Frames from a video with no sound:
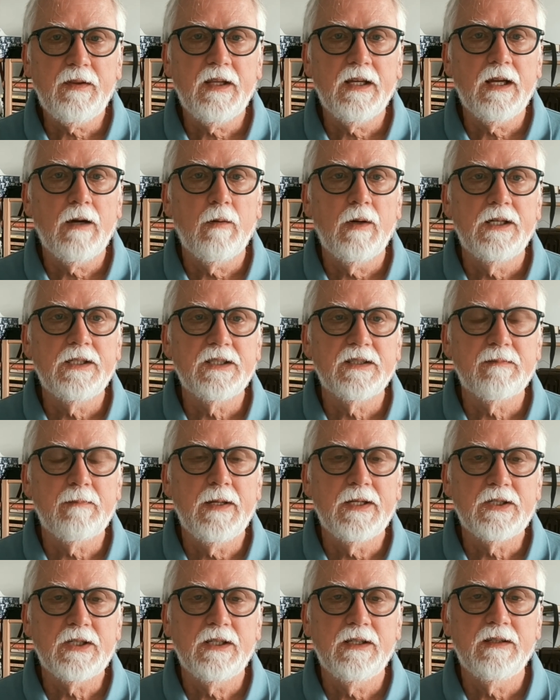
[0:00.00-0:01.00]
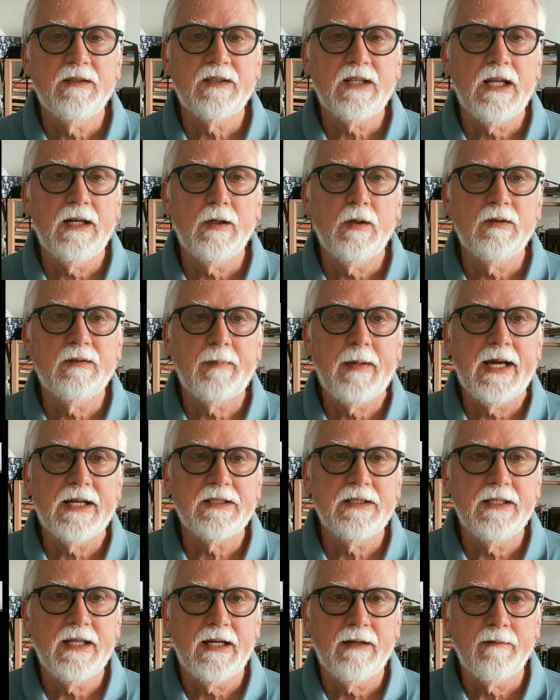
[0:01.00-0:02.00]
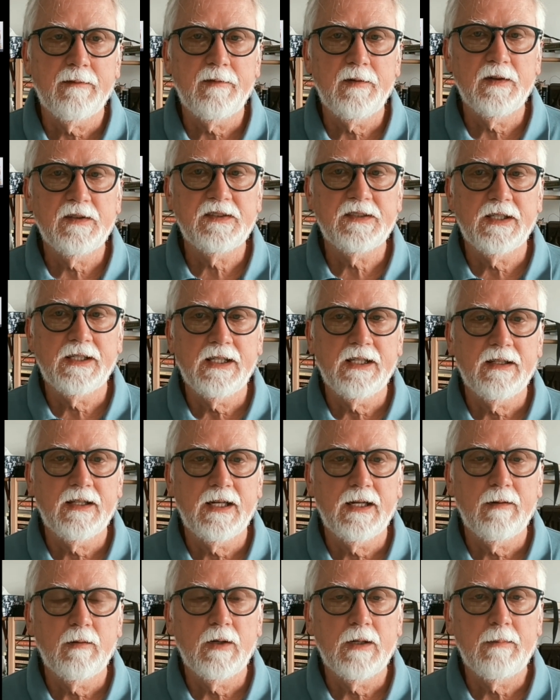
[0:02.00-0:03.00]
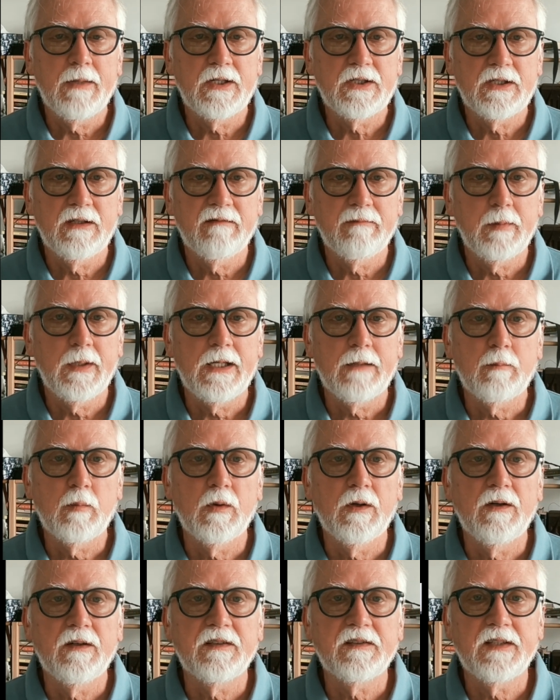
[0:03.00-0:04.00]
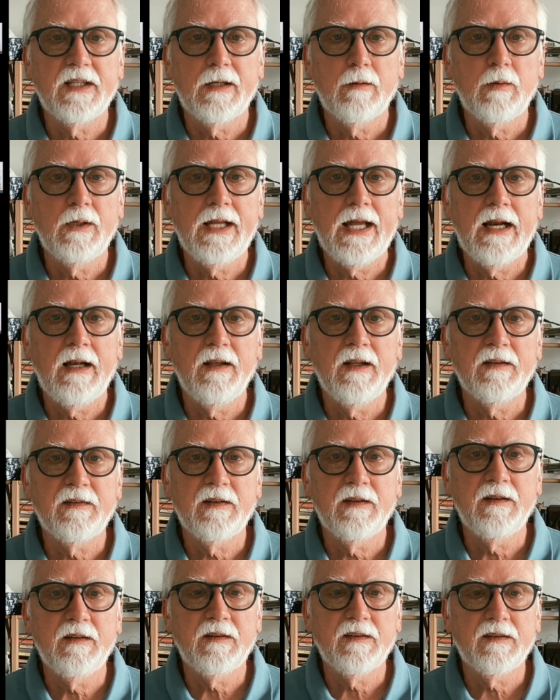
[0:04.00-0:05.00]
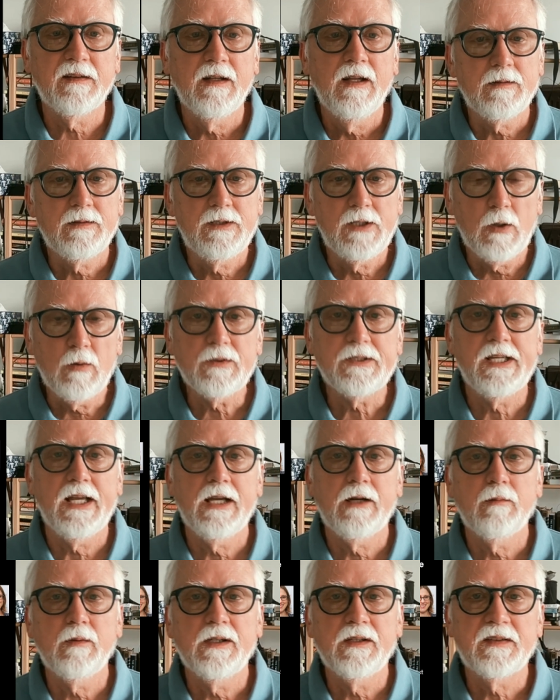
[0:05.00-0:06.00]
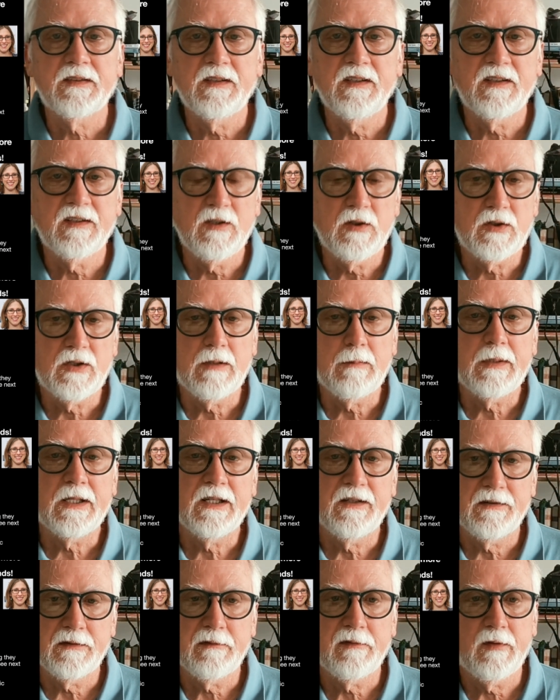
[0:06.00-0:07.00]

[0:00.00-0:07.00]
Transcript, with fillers: thing I want to just mention is kind of goes back to that first study that I already mentioned of Blakemore's that when adolescents don't take risks, it's usually because of